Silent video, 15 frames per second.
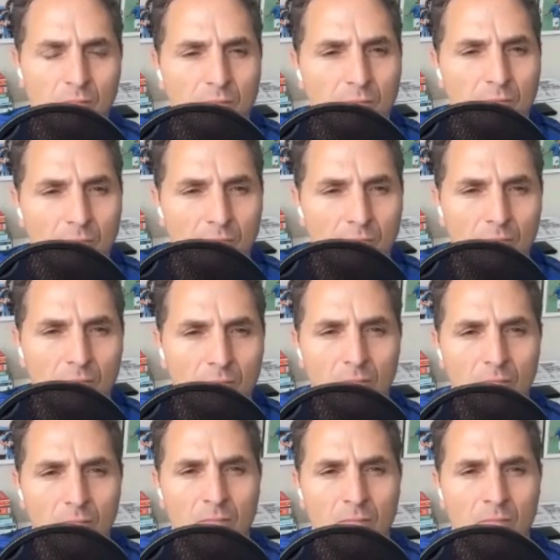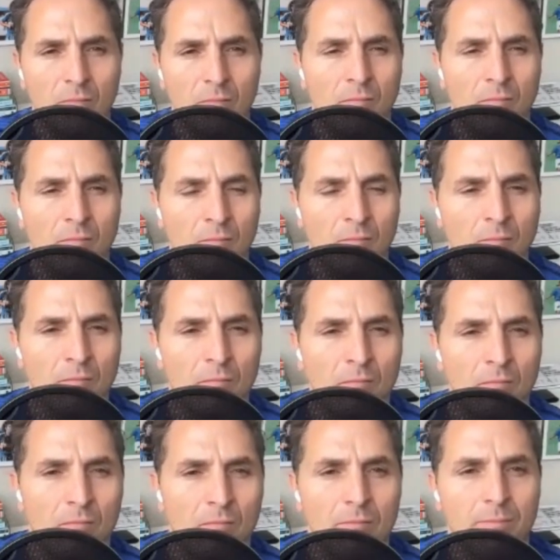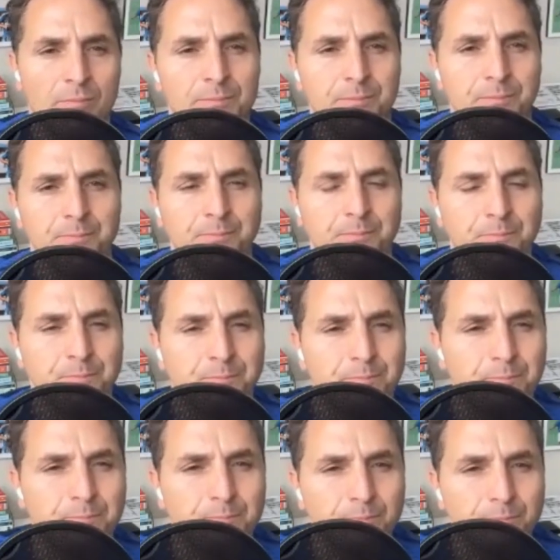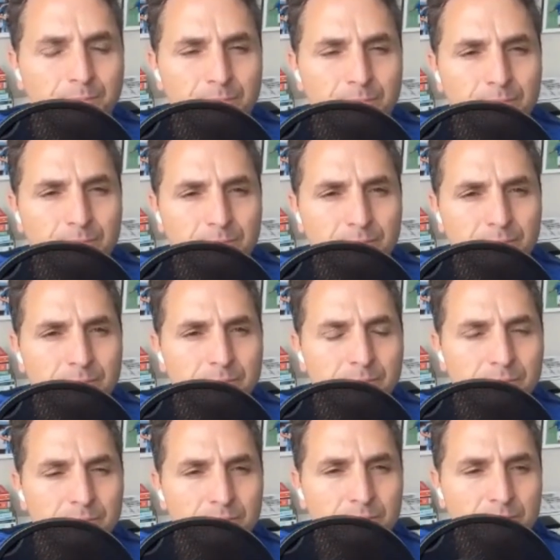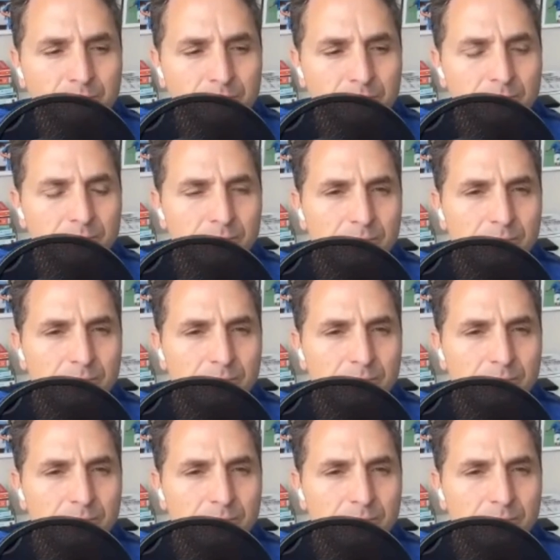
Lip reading: The person shown says nothing.